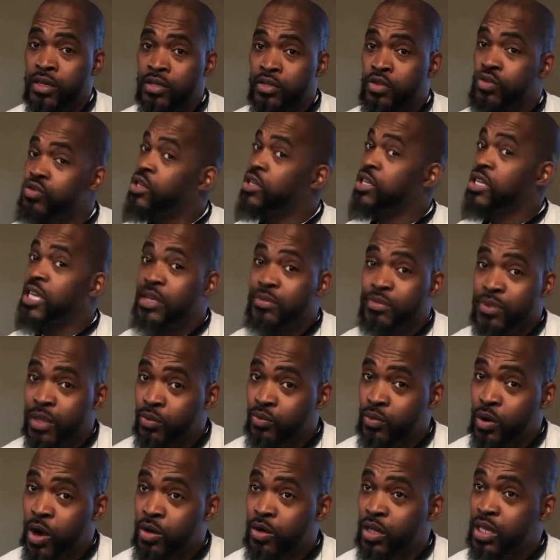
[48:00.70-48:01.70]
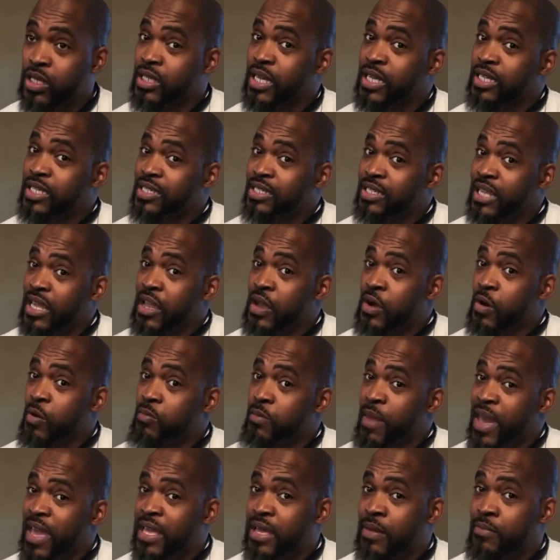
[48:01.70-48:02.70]
You can keep them rolling because they still
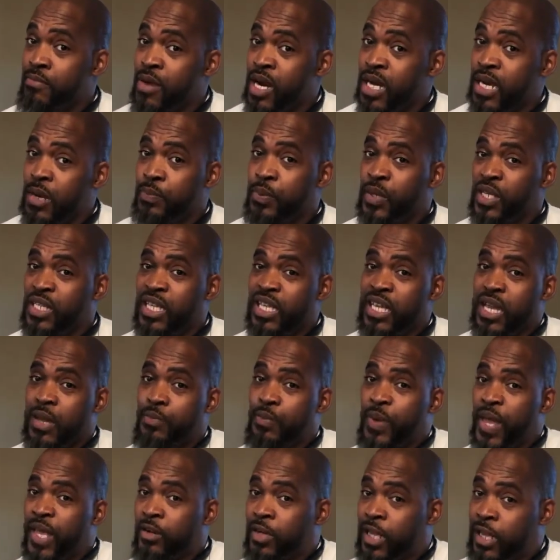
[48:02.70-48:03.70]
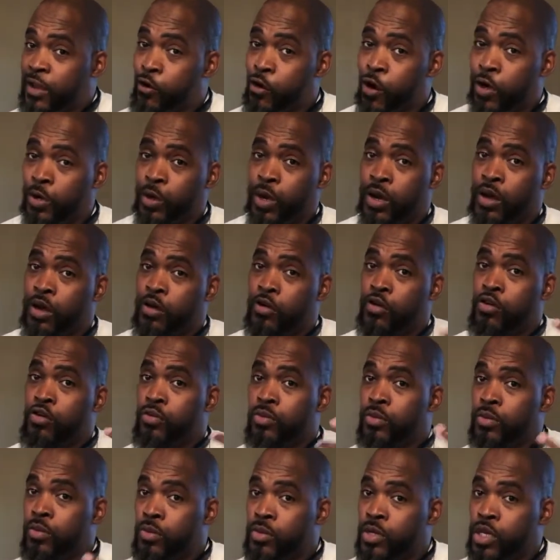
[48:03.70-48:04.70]
making money. Plus they get paid when they order on
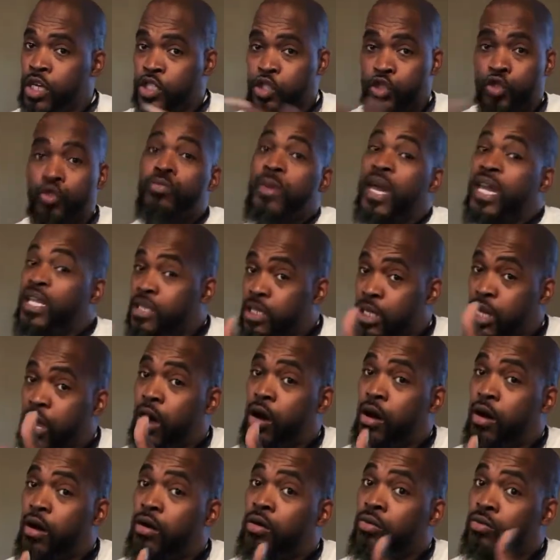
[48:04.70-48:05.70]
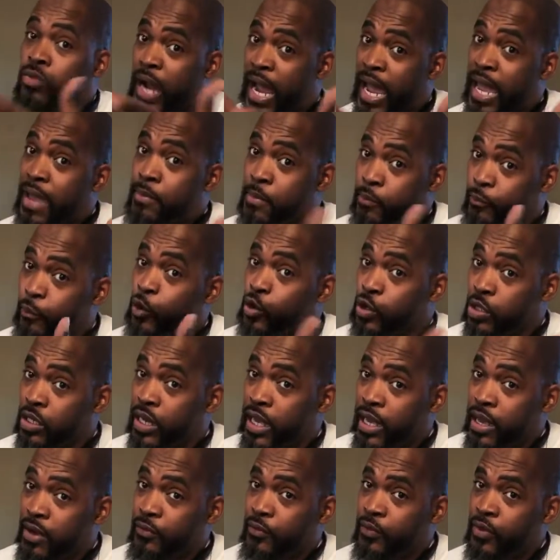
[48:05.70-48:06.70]
home. Because you made the call right before you
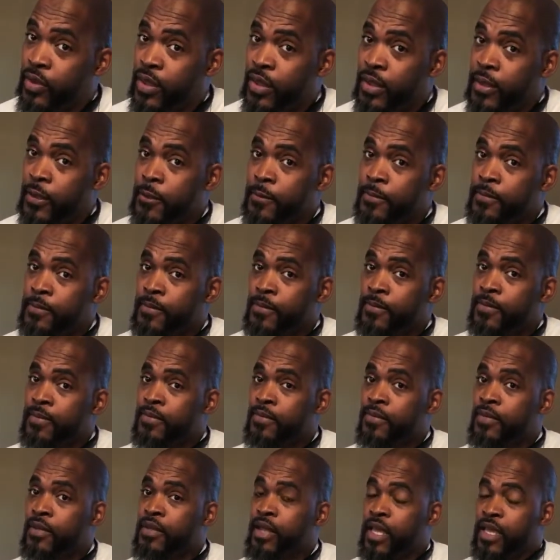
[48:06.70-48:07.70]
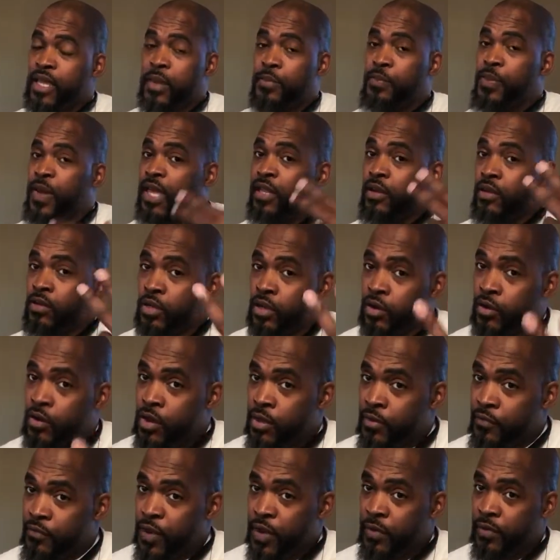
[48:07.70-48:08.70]
left. They get paid on a
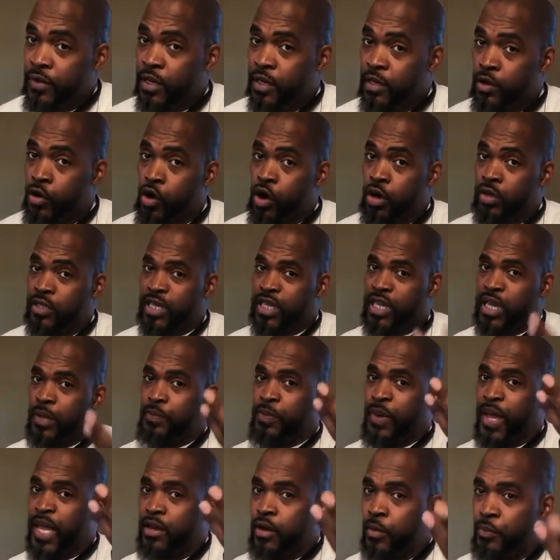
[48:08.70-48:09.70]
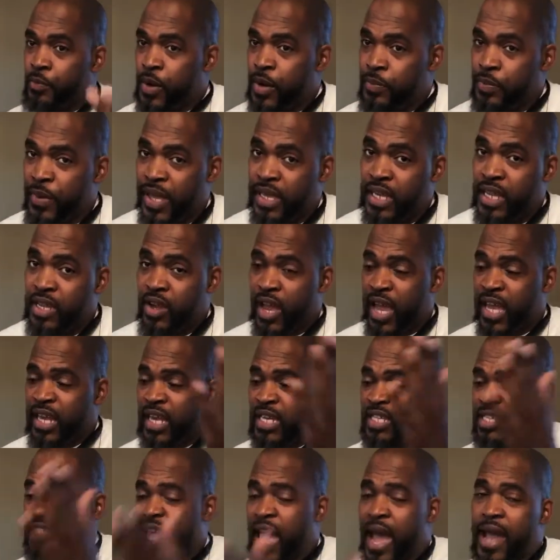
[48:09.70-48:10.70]
vivid loan, they get paid on prepaid league, and
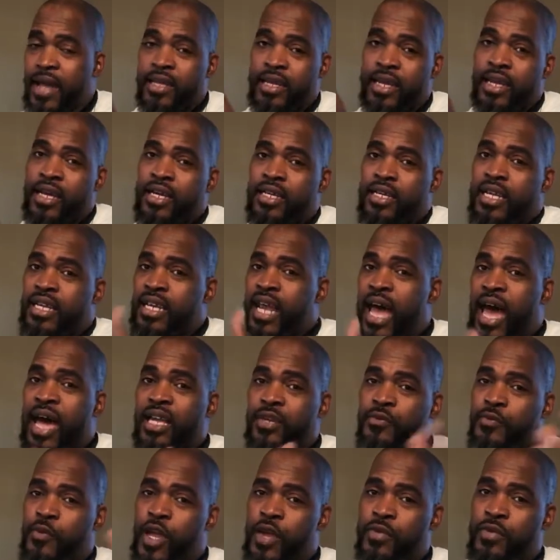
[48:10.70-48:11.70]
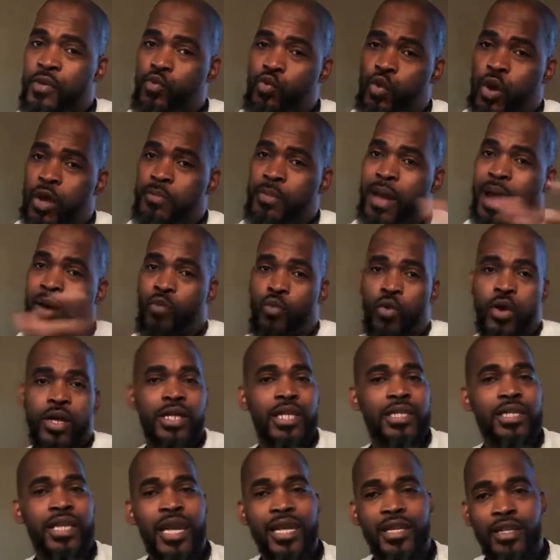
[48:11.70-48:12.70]
they stacking $100 for every 1 by 1
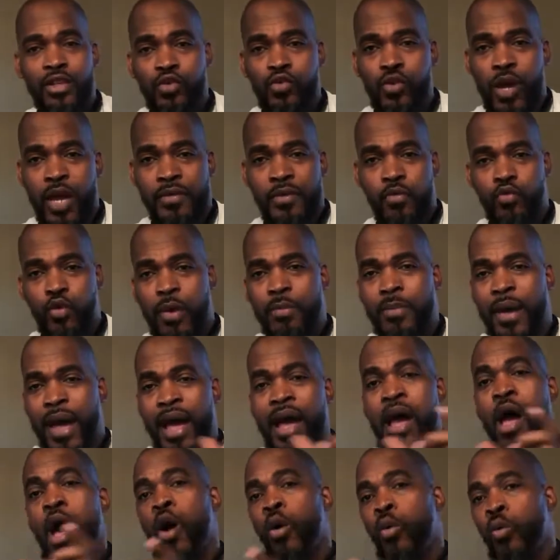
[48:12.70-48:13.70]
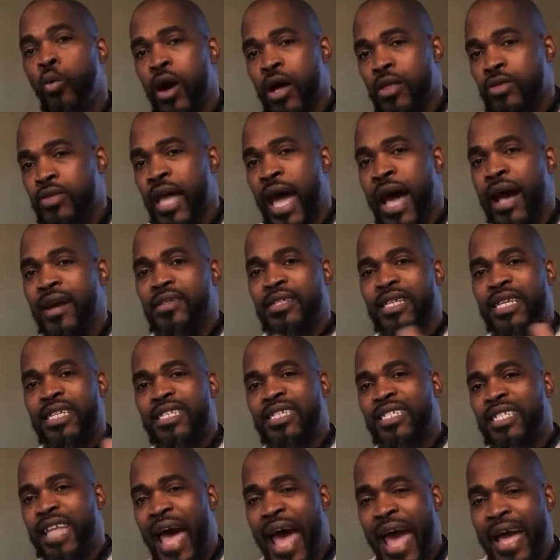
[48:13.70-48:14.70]
that they do. Every 1 by 1,000, they
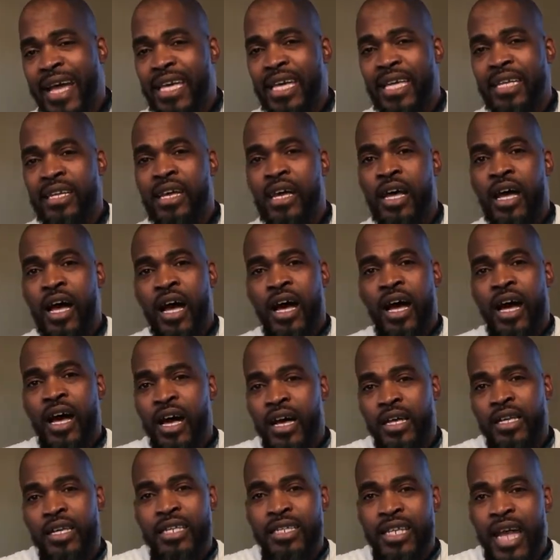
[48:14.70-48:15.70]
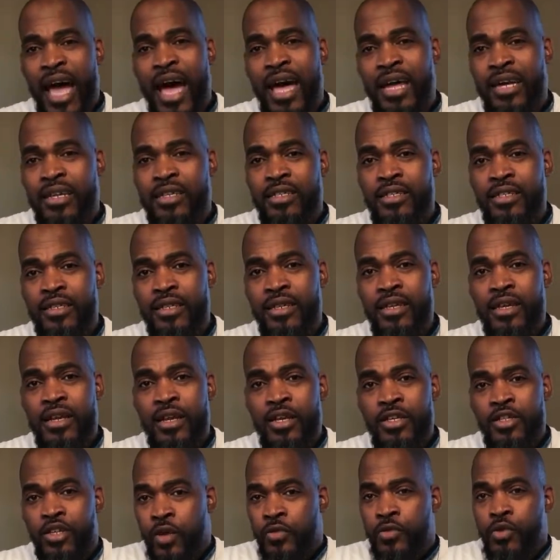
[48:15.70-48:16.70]
stacking $100.
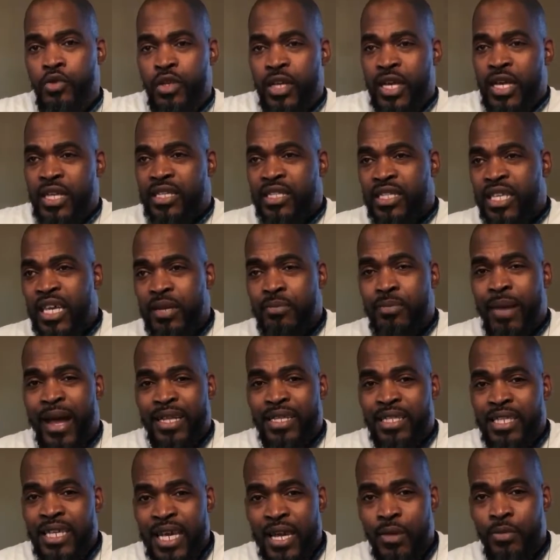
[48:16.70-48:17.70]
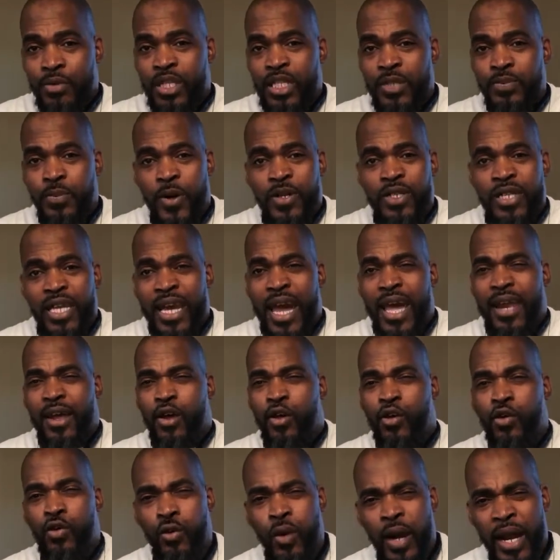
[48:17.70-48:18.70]
So if you did 10 by 10 with this person, they got
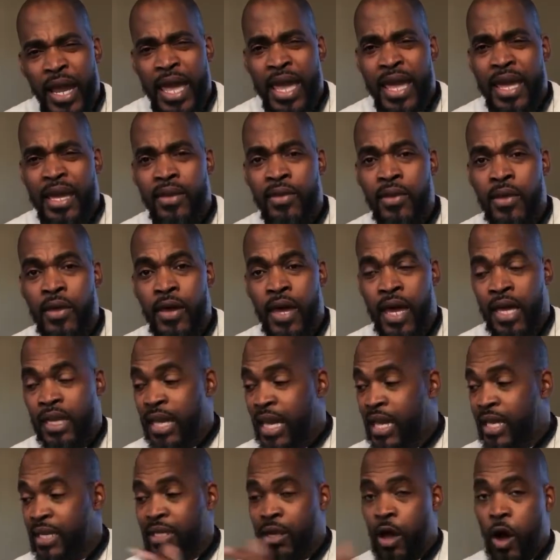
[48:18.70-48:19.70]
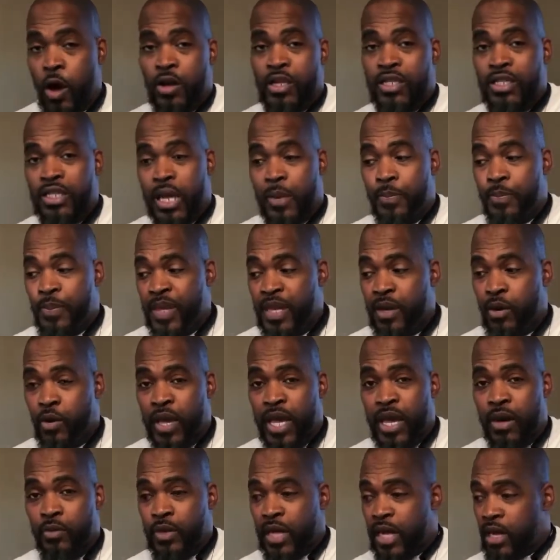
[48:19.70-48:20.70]
$1,000. And they can log to their
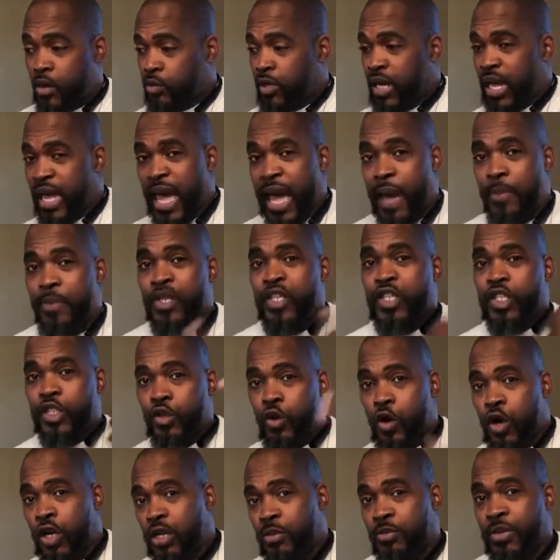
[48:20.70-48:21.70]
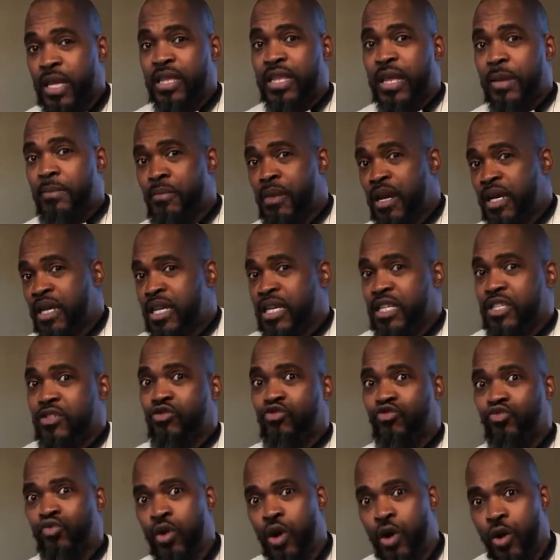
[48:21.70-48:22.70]
POL when they only app is showing them that their money is
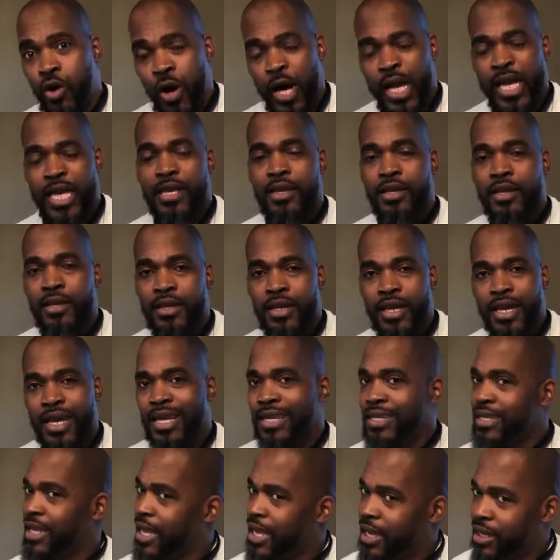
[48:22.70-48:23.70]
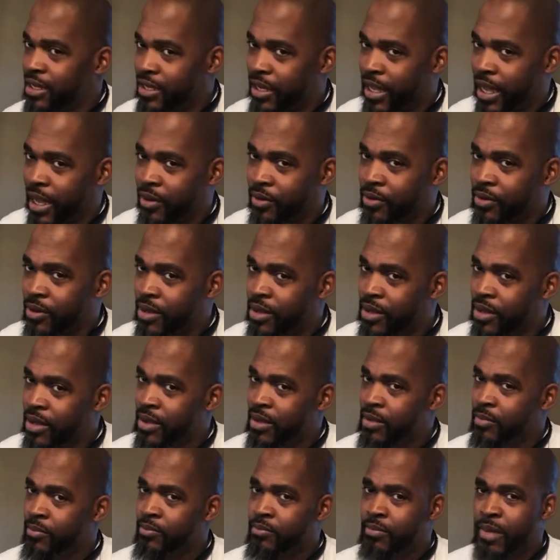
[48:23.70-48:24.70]
growing in their account.
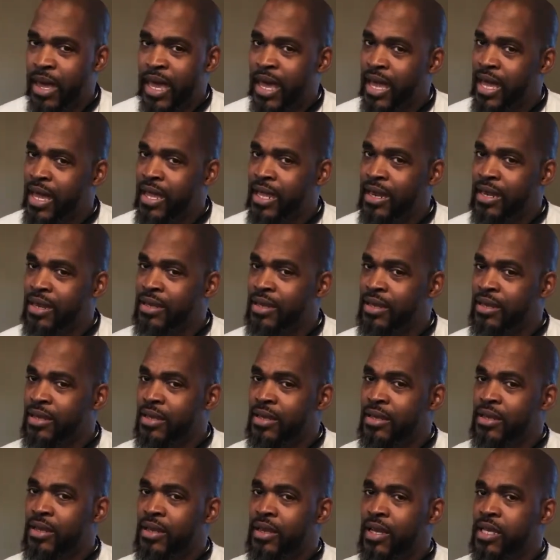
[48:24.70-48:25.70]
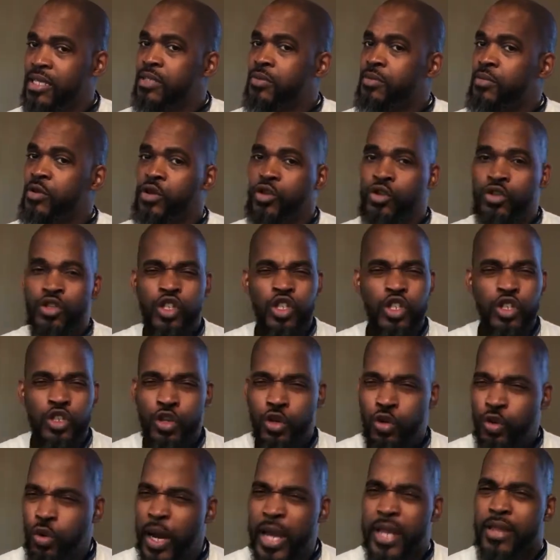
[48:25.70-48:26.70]
Man, there's some
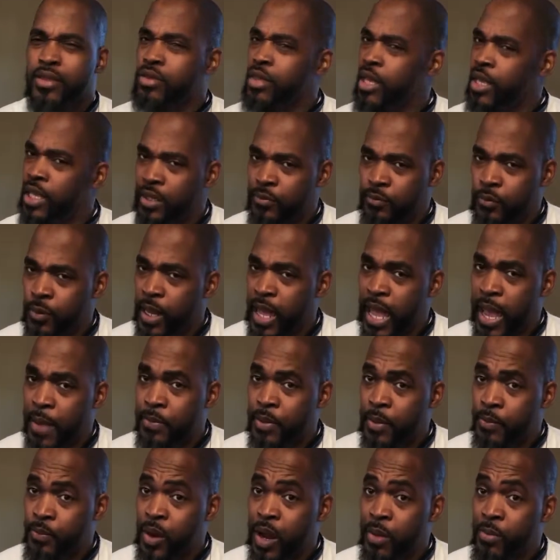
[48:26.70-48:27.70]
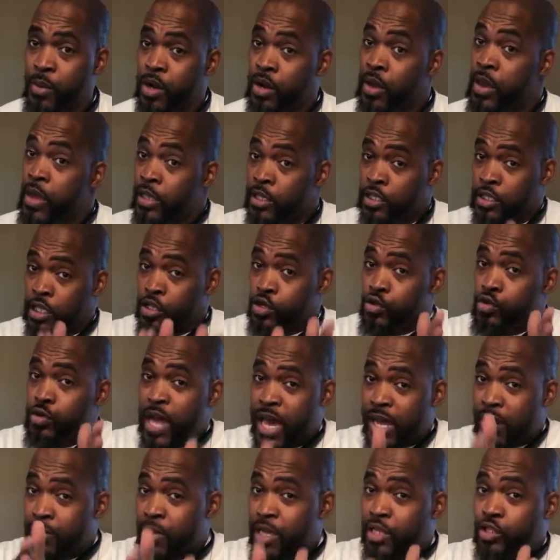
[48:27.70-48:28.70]
great things going to happen in primary. So you
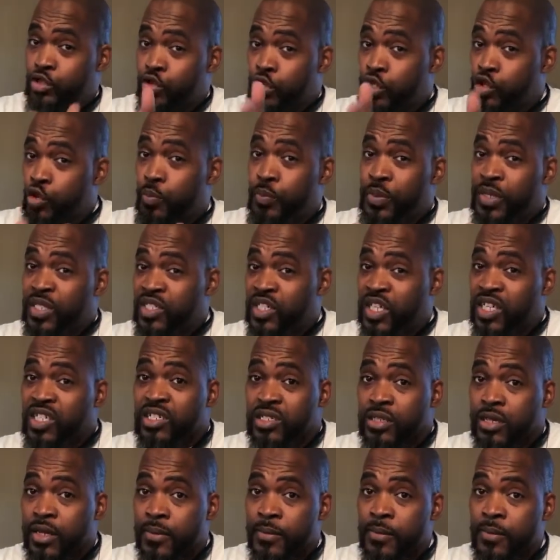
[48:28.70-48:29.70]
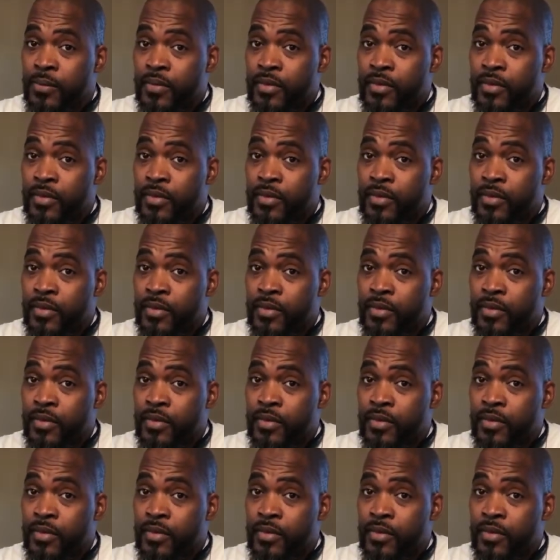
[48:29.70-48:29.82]
got to make sure you position it.